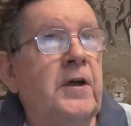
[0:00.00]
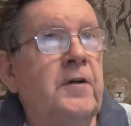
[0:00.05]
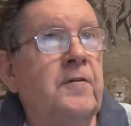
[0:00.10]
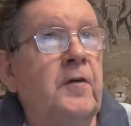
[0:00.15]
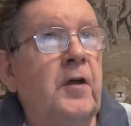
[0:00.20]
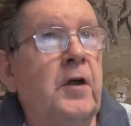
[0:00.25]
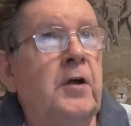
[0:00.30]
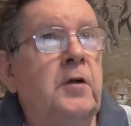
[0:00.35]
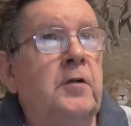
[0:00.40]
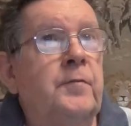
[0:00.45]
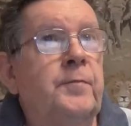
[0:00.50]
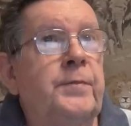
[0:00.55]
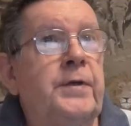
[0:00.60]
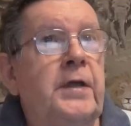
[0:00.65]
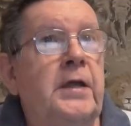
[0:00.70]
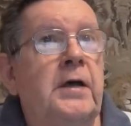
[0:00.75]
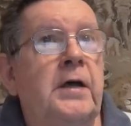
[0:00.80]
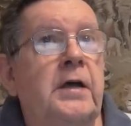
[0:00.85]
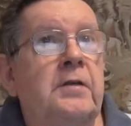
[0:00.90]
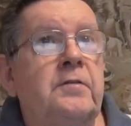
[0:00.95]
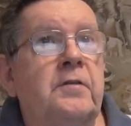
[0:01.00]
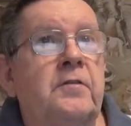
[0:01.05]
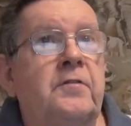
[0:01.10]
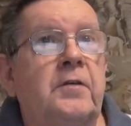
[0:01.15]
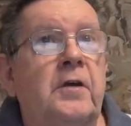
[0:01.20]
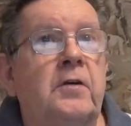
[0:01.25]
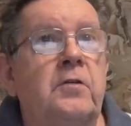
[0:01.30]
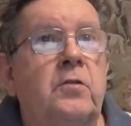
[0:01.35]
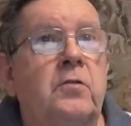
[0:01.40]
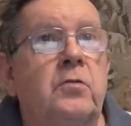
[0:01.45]
ever helped me as a
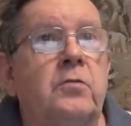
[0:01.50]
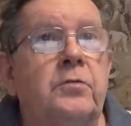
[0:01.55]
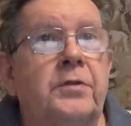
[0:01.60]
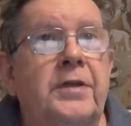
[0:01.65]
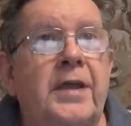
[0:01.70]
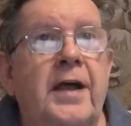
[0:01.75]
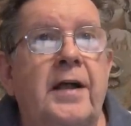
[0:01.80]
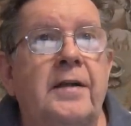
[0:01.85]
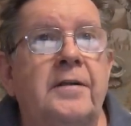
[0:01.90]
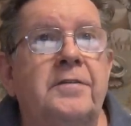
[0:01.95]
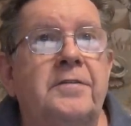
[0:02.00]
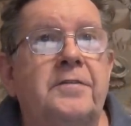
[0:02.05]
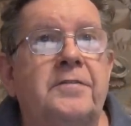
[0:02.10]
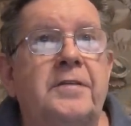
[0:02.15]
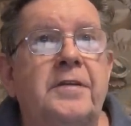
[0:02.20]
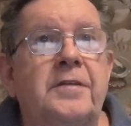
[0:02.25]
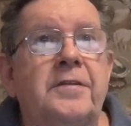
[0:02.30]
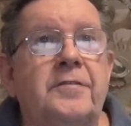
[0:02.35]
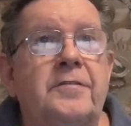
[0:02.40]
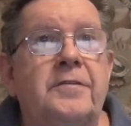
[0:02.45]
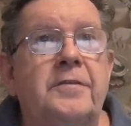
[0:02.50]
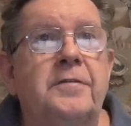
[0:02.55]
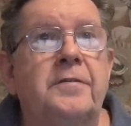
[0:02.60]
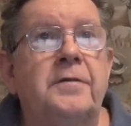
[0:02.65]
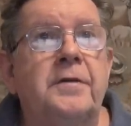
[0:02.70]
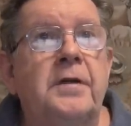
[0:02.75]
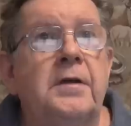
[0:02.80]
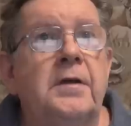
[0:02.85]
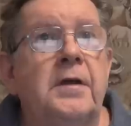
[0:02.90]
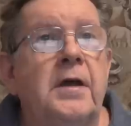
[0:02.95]
so-called coloured citizen,
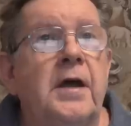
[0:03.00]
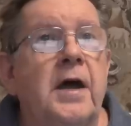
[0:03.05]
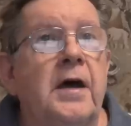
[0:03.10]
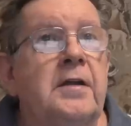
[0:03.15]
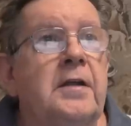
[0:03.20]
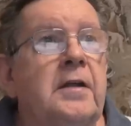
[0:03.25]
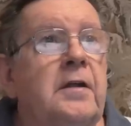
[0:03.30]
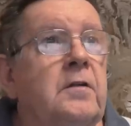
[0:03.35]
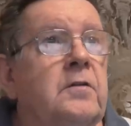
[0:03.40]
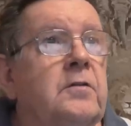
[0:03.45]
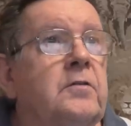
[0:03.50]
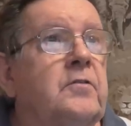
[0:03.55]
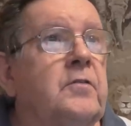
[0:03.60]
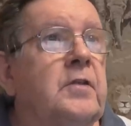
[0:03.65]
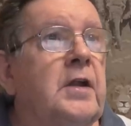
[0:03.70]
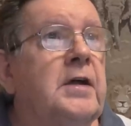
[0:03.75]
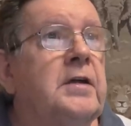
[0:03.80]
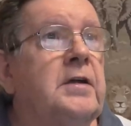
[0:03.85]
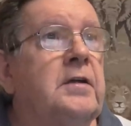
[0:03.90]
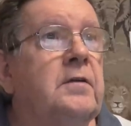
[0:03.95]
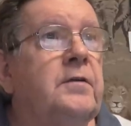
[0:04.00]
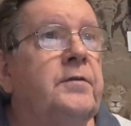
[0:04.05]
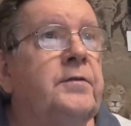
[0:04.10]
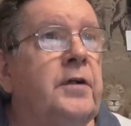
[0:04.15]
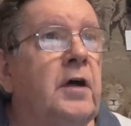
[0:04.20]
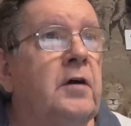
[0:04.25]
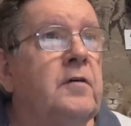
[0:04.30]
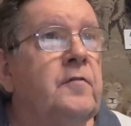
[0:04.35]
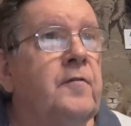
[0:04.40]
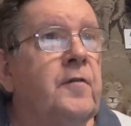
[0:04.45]
and it looks like
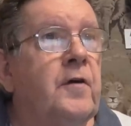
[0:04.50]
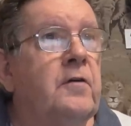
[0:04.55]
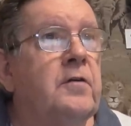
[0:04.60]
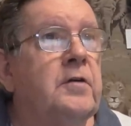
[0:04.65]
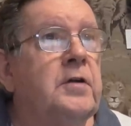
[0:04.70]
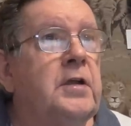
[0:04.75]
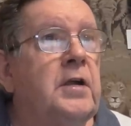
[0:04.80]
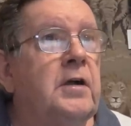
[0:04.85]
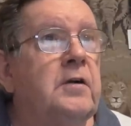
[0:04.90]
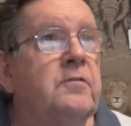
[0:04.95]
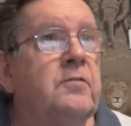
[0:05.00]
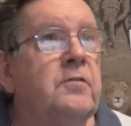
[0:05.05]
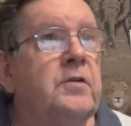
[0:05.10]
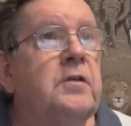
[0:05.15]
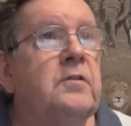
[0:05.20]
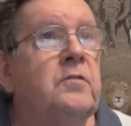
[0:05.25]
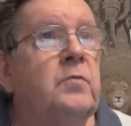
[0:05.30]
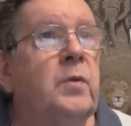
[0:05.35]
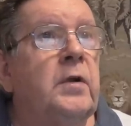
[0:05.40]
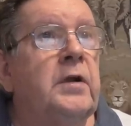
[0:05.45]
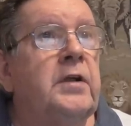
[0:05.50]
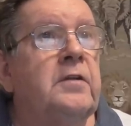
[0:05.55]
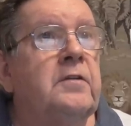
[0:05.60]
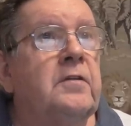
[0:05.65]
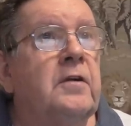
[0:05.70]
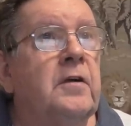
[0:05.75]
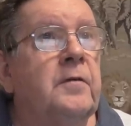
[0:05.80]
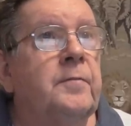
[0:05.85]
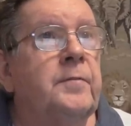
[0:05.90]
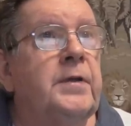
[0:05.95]
no foreign country is willing
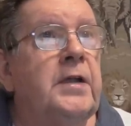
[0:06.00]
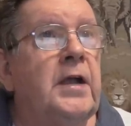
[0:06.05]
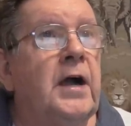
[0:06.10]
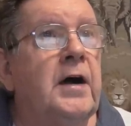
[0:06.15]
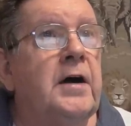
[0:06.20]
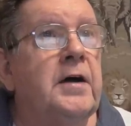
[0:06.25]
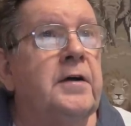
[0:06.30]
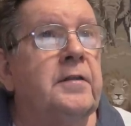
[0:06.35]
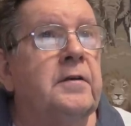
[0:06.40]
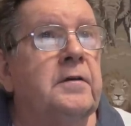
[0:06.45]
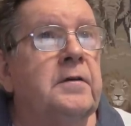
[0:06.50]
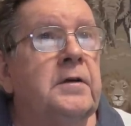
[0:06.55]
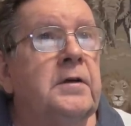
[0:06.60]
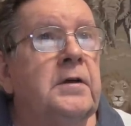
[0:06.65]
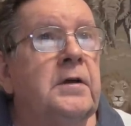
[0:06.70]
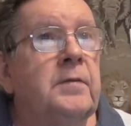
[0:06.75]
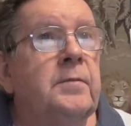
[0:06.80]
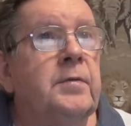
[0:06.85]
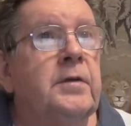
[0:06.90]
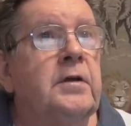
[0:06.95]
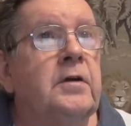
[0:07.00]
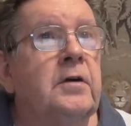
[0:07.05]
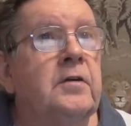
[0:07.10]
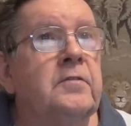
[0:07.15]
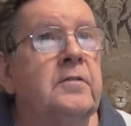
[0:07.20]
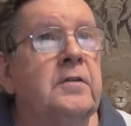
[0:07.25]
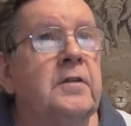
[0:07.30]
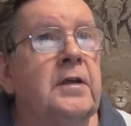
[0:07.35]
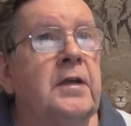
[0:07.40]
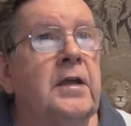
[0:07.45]
to help me either
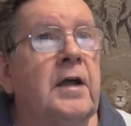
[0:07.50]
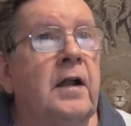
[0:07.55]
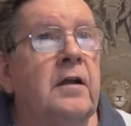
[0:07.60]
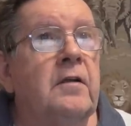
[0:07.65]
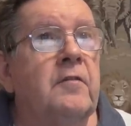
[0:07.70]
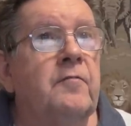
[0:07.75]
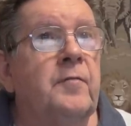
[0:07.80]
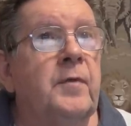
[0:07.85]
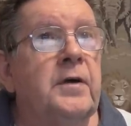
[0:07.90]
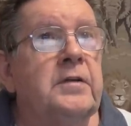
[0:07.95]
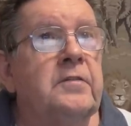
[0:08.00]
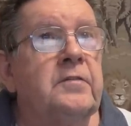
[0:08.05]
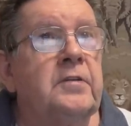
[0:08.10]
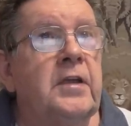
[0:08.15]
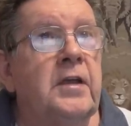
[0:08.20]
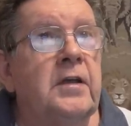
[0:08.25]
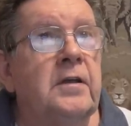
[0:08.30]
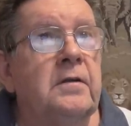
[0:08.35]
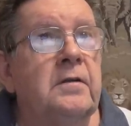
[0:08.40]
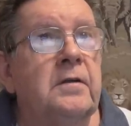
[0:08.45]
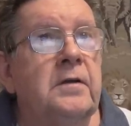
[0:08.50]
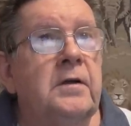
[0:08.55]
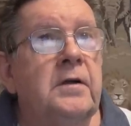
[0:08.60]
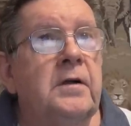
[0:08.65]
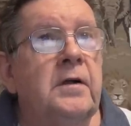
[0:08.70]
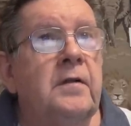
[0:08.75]
because of the colour of my skin.